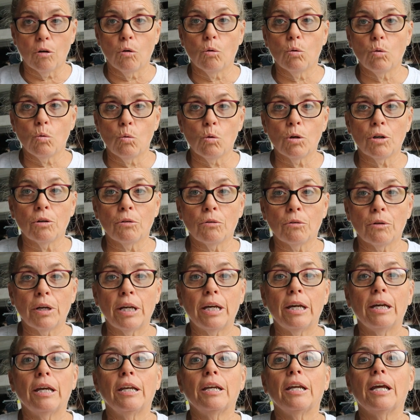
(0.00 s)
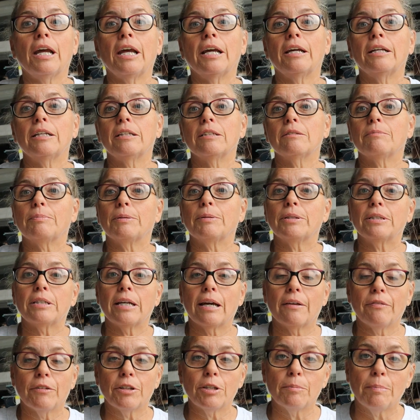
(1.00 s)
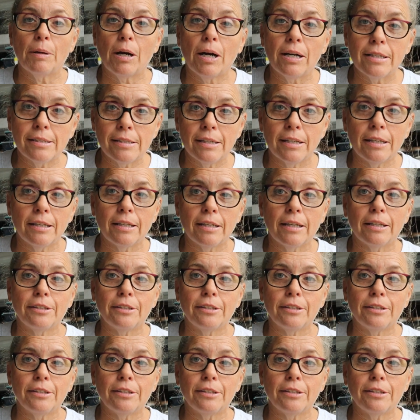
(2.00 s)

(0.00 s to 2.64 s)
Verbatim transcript: our order in and put down the deposit.